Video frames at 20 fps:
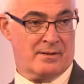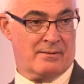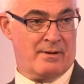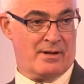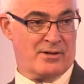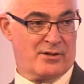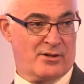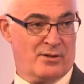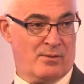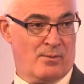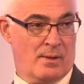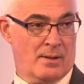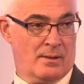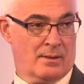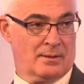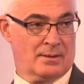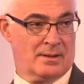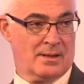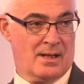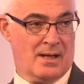in the rest of the
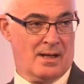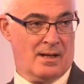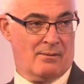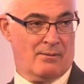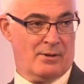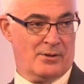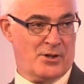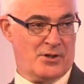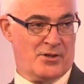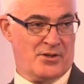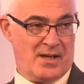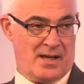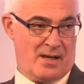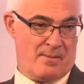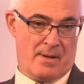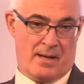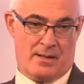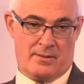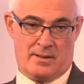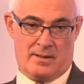world. Well, just think
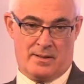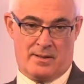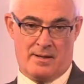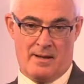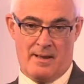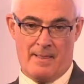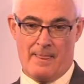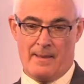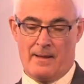about it.